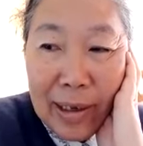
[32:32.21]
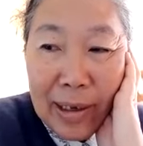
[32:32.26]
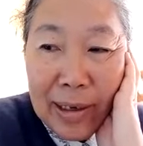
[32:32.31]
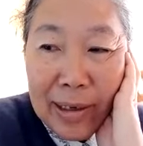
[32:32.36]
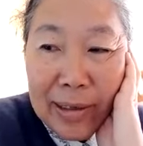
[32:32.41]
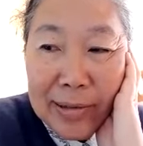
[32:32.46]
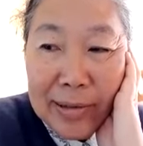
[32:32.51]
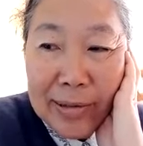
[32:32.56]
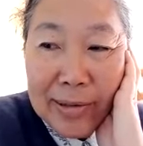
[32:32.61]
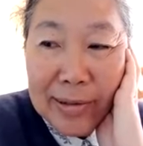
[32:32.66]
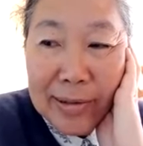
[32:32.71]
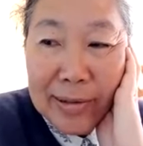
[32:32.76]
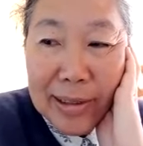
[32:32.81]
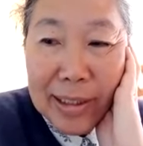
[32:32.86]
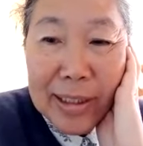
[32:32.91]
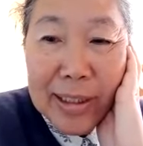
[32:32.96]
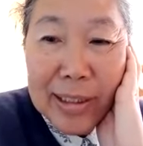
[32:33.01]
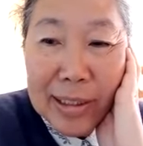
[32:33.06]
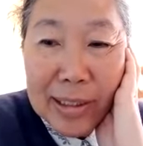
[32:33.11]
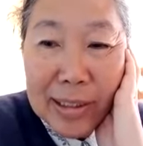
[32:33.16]
And
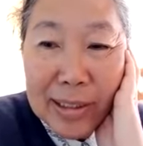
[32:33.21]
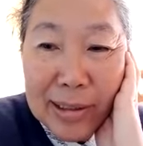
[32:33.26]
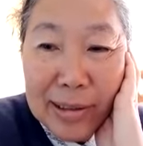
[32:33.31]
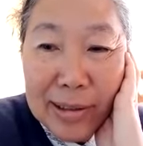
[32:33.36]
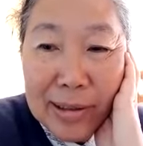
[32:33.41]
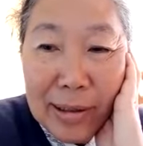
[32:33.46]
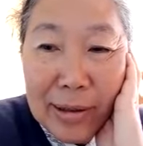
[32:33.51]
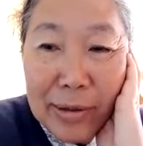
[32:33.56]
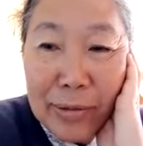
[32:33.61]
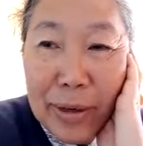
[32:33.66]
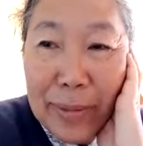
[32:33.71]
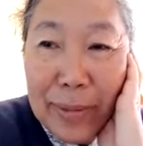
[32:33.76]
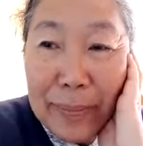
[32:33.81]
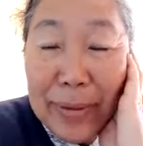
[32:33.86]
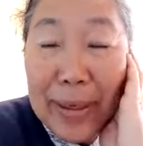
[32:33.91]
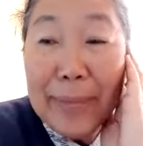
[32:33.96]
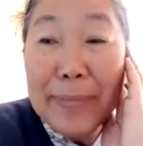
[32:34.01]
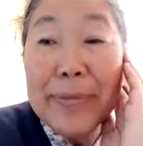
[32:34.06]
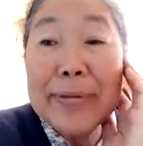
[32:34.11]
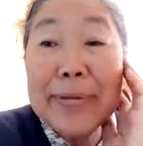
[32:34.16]
this is, you know, when
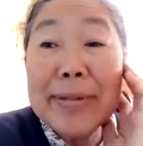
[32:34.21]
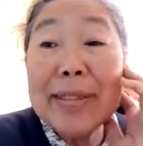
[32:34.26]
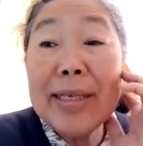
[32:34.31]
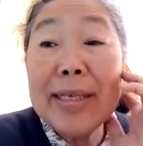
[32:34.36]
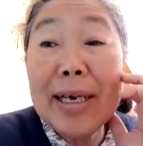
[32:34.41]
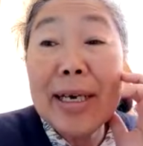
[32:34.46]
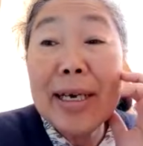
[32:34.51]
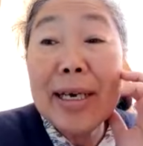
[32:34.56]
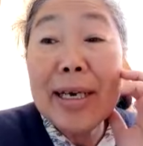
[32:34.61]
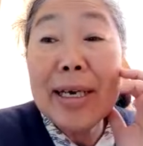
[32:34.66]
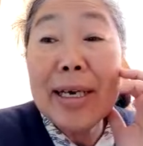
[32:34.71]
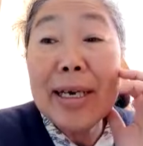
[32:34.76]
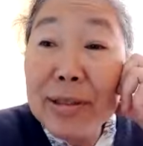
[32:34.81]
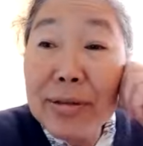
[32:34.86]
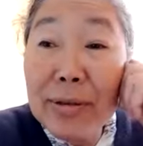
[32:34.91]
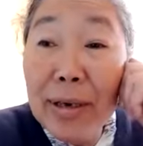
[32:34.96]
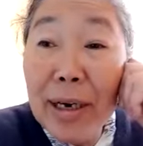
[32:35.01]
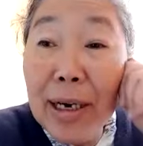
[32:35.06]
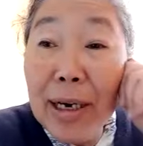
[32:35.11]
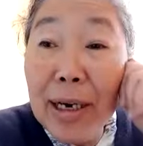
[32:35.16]
people start
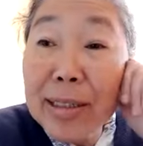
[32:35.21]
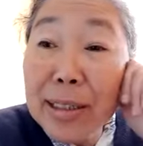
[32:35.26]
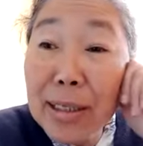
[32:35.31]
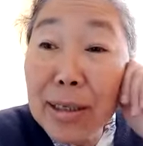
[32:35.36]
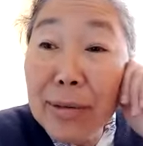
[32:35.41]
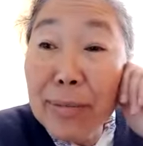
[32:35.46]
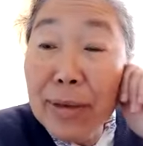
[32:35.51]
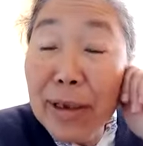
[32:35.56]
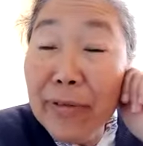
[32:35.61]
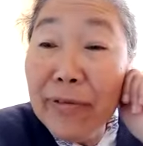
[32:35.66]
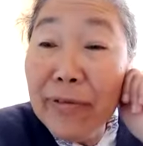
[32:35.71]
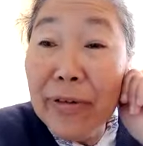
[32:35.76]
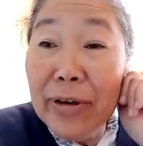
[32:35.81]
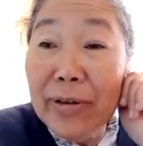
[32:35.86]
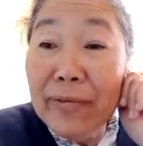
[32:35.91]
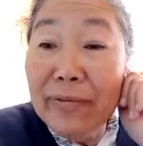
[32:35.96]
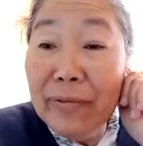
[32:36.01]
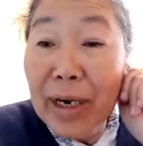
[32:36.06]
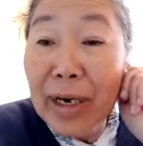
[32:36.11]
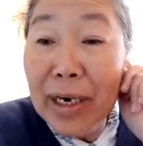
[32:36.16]
to ask me for
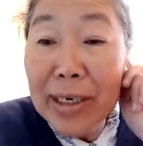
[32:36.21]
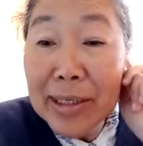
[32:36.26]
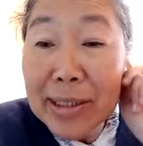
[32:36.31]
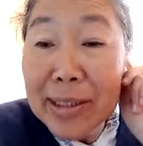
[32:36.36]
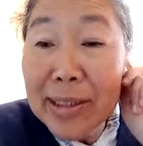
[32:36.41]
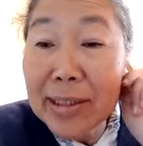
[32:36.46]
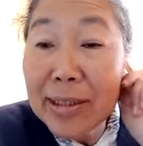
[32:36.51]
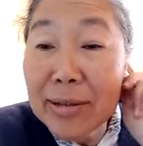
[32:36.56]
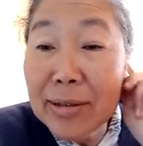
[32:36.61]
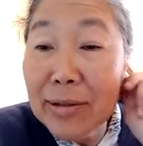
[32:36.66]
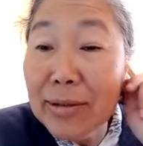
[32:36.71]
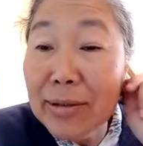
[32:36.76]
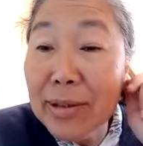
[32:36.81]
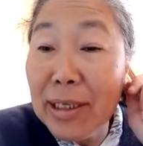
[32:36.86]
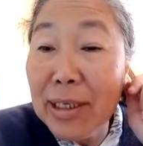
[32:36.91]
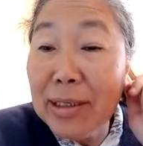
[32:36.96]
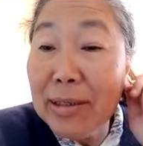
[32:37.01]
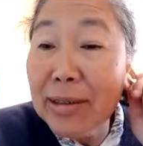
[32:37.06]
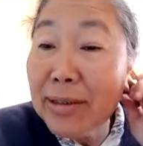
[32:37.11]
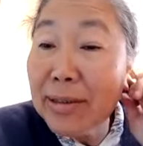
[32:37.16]
advice
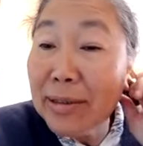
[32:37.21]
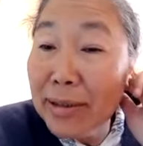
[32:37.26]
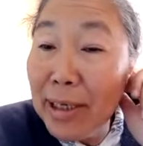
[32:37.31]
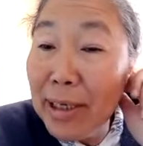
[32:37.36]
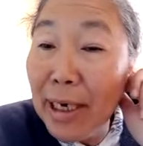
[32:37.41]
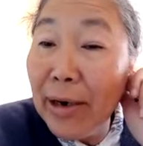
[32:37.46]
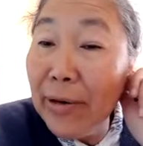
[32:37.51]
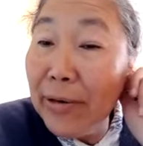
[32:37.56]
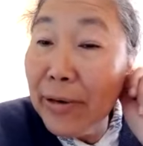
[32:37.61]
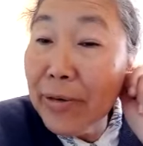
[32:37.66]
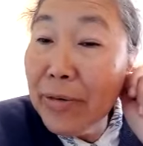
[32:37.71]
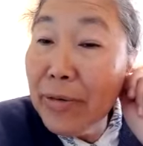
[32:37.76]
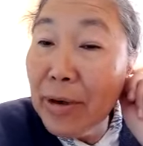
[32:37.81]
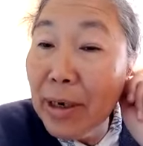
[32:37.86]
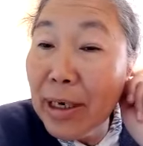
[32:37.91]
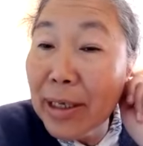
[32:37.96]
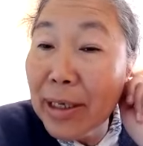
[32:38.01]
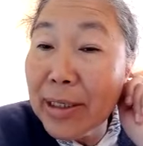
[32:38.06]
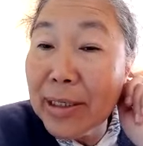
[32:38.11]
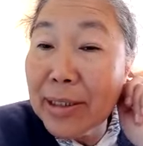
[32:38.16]
using tarot
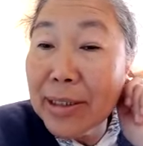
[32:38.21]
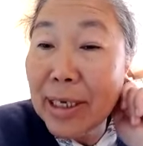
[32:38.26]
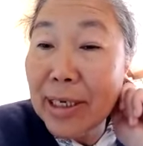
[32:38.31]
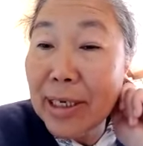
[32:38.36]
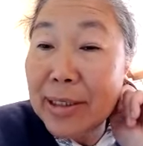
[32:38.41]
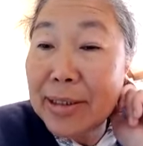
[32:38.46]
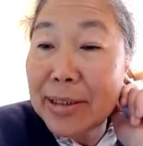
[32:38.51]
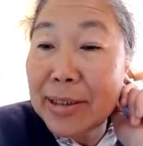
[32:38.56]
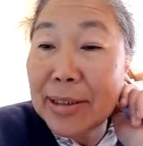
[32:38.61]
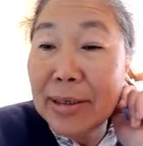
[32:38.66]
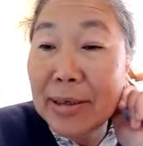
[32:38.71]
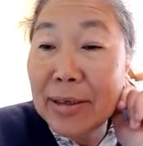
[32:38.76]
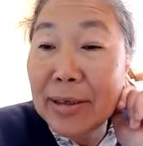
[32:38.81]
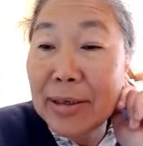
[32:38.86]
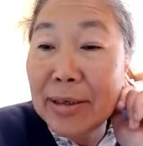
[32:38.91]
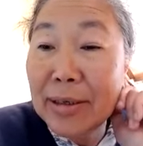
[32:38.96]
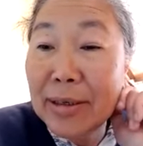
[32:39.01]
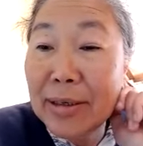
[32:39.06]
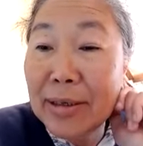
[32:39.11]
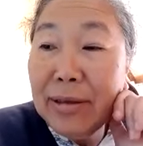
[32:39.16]
or other decks,
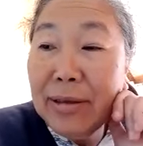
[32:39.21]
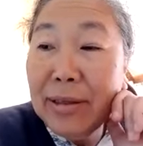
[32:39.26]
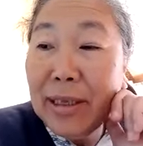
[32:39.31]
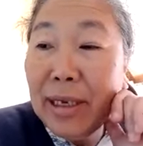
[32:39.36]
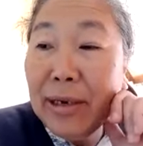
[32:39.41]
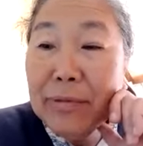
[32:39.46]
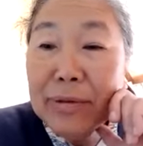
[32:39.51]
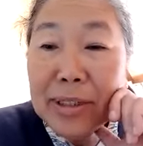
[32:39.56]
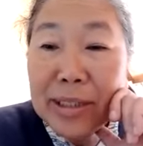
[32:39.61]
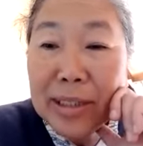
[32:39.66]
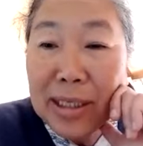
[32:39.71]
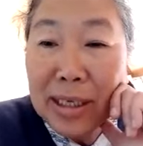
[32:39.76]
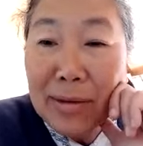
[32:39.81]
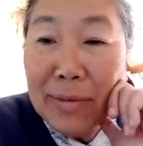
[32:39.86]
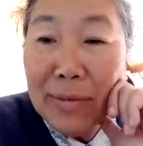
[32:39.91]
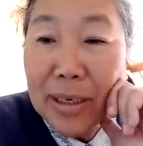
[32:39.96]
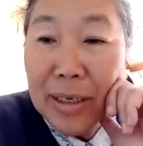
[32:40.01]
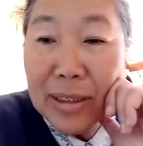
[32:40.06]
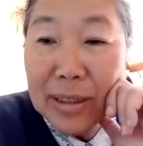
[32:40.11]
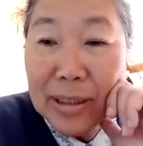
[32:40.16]
they will see
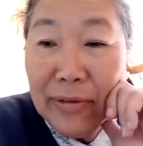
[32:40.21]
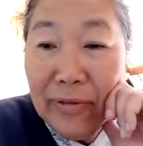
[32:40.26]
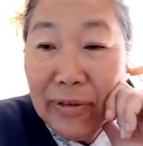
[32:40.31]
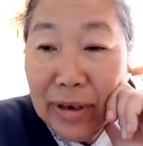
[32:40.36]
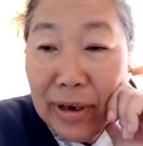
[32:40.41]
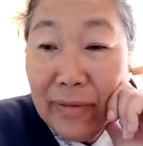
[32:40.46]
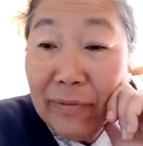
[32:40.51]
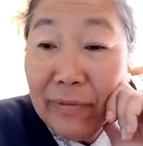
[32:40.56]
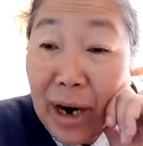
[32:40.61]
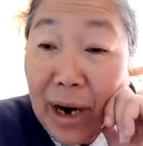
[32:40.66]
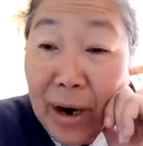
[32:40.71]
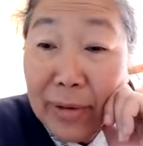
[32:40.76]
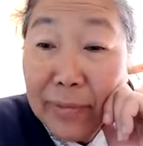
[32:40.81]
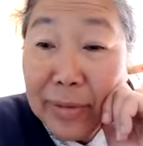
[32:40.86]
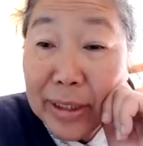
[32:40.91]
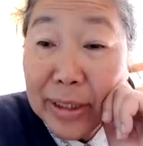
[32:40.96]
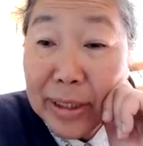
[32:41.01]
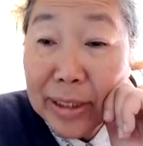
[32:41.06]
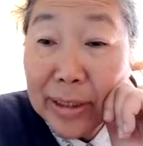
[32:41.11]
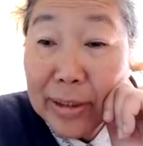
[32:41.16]
me in different
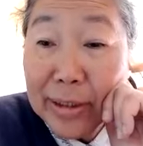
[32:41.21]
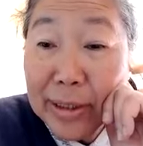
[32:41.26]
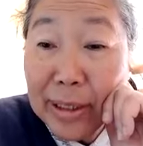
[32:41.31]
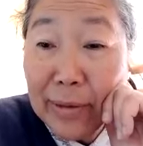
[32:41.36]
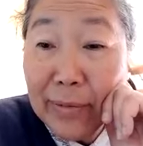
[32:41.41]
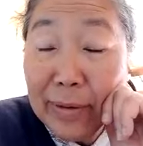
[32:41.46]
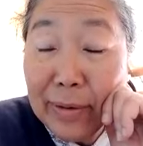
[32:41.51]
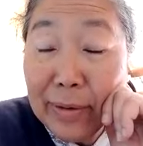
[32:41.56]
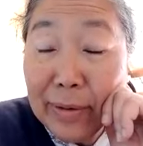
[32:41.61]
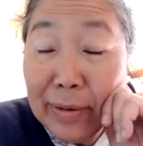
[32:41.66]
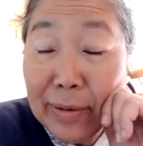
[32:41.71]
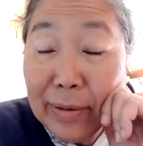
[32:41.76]
environments because I